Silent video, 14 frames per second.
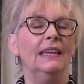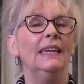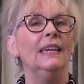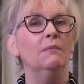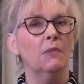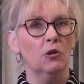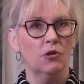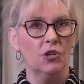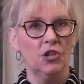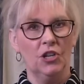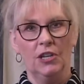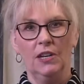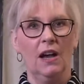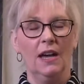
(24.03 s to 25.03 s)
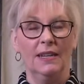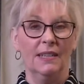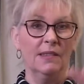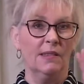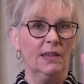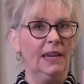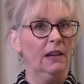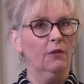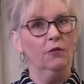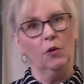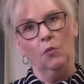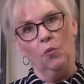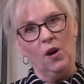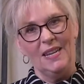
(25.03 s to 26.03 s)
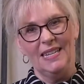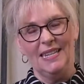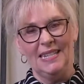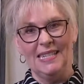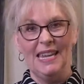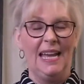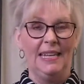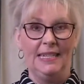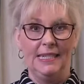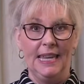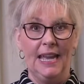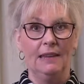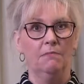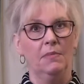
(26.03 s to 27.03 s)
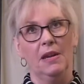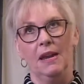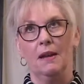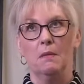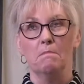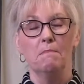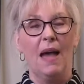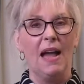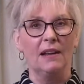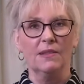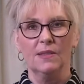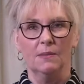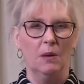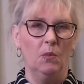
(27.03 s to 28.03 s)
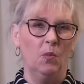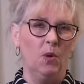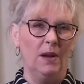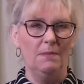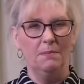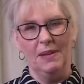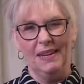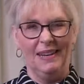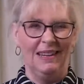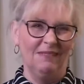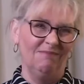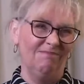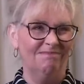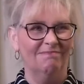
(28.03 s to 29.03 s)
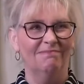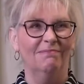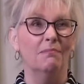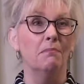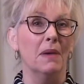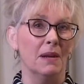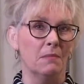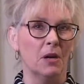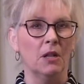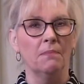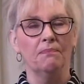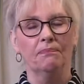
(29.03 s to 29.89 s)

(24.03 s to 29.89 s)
emotion on a scale from 1 to 10, 10 being maximum, 1 being minimal.